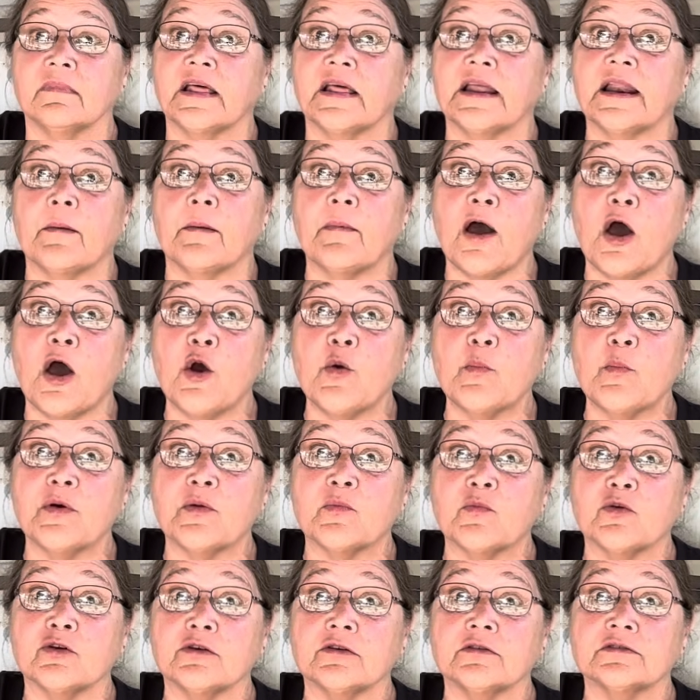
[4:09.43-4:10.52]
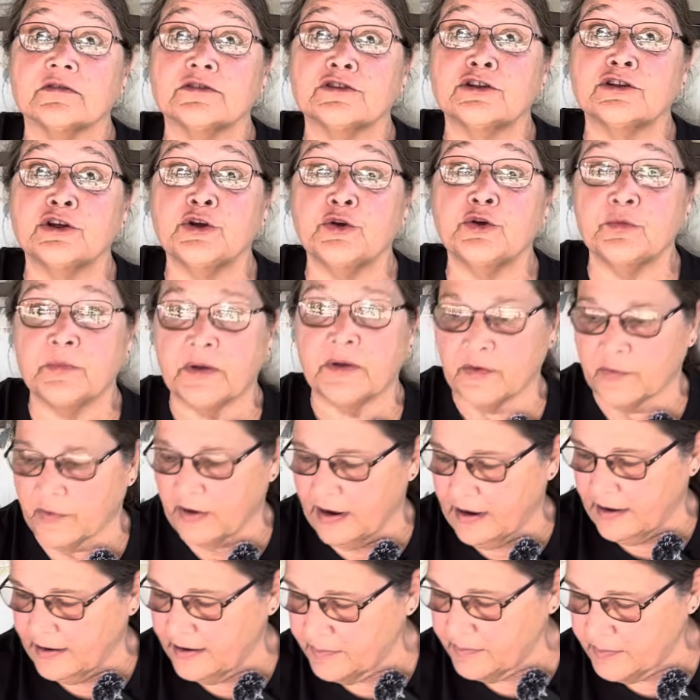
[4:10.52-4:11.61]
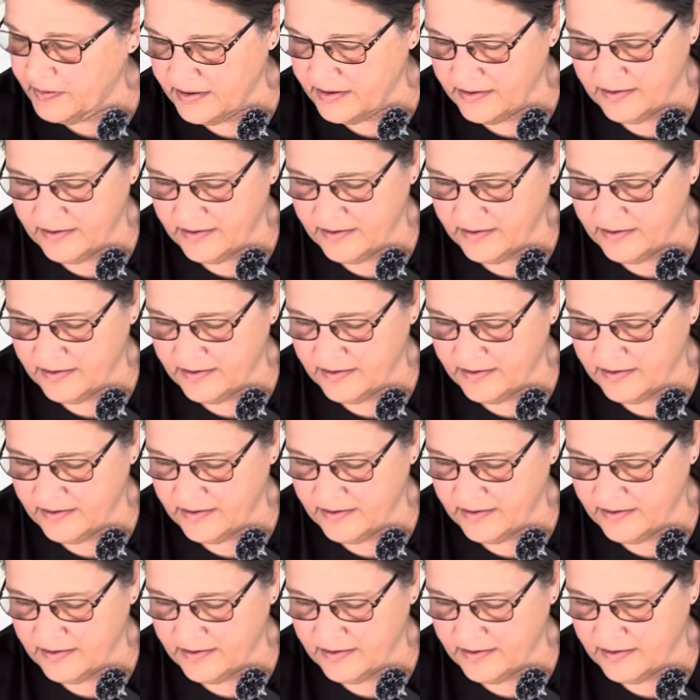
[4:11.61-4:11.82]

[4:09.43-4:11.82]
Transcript: I'm hoping will soon be ripe,